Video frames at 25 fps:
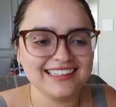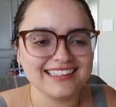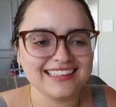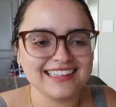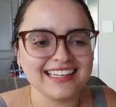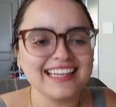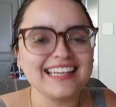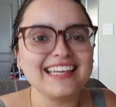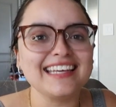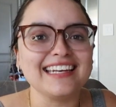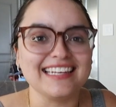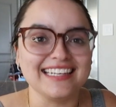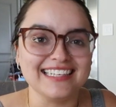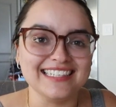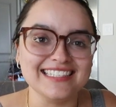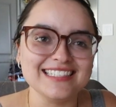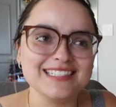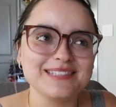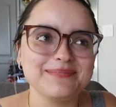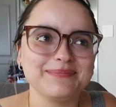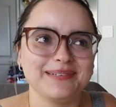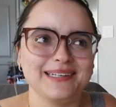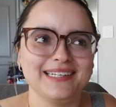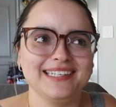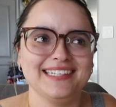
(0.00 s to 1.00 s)
Like, it is,
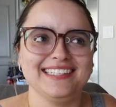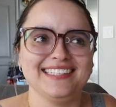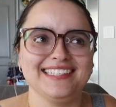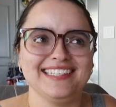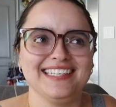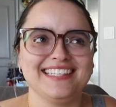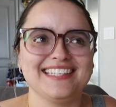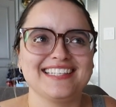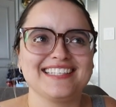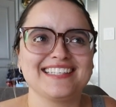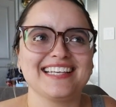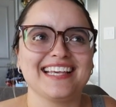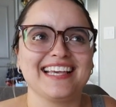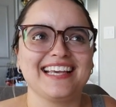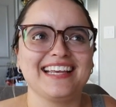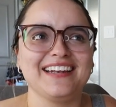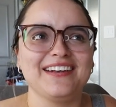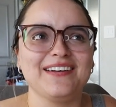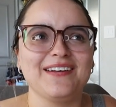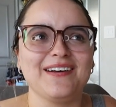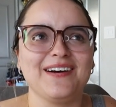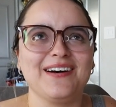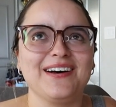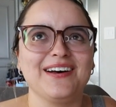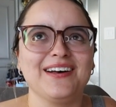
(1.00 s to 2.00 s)
but it's like
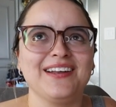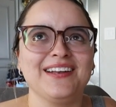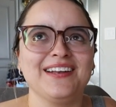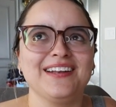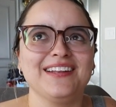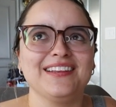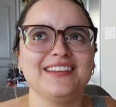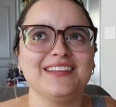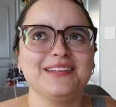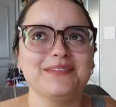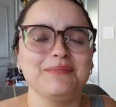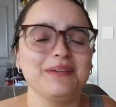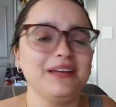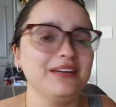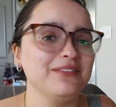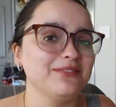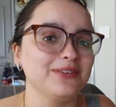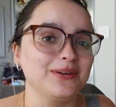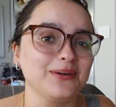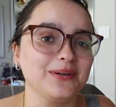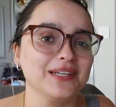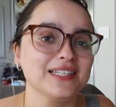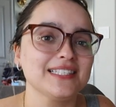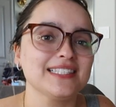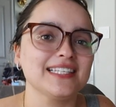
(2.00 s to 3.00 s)
not the main
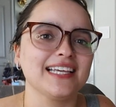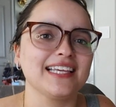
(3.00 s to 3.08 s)
focus.